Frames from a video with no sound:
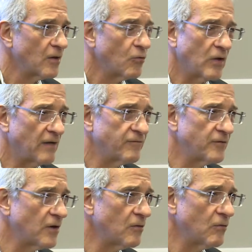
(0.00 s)
who have
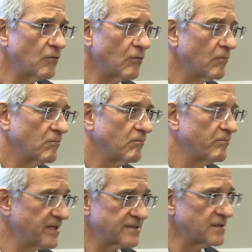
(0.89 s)
no
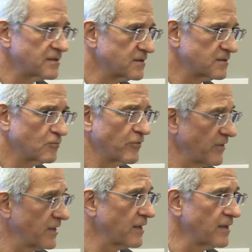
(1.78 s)
business with the
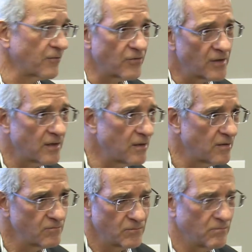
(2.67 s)
killing, they
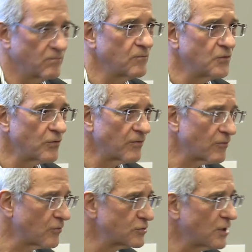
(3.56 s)
are doing their
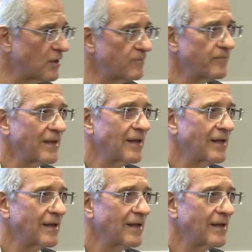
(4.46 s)
own job,